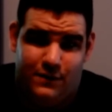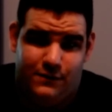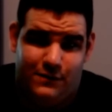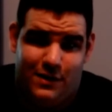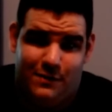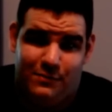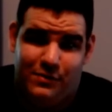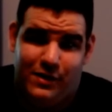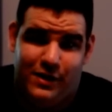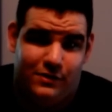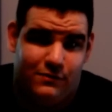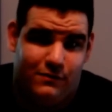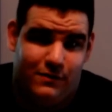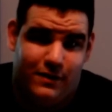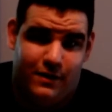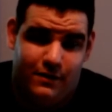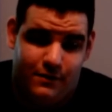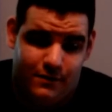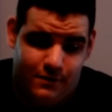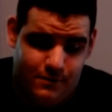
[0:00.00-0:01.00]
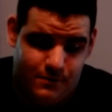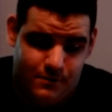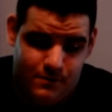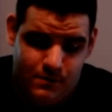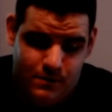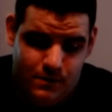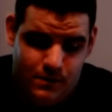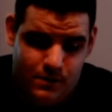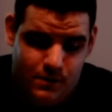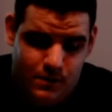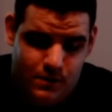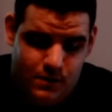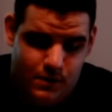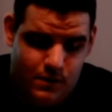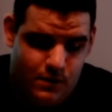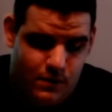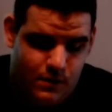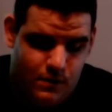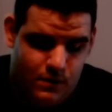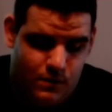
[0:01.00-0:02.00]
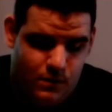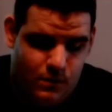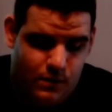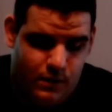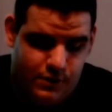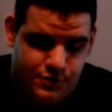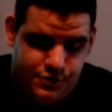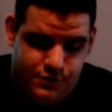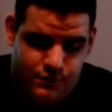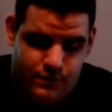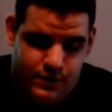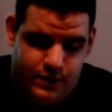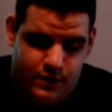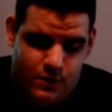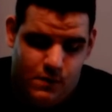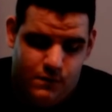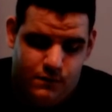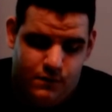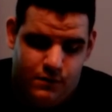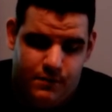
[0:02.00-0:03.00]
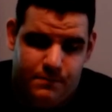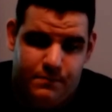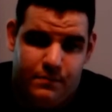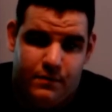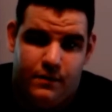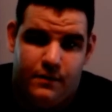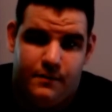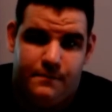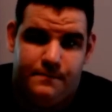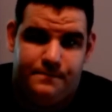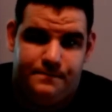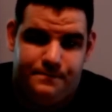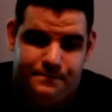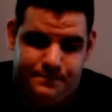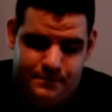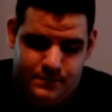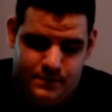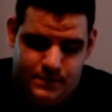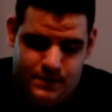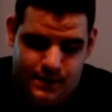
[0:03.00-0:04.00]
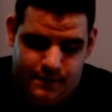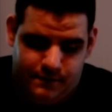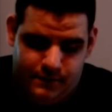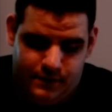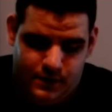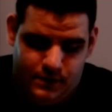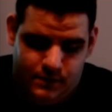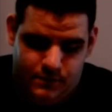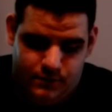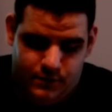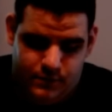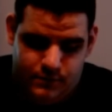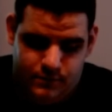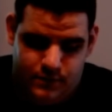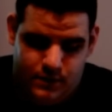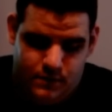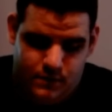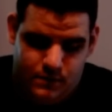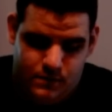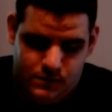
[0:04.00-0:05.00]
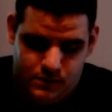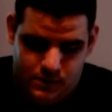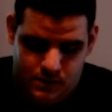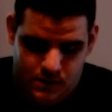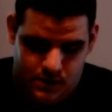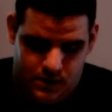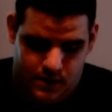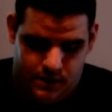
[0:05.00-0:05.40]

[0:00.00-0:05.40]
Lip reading: If you're not playing 3, I don't know what else you're running over it, but definitely need to run 3 of those.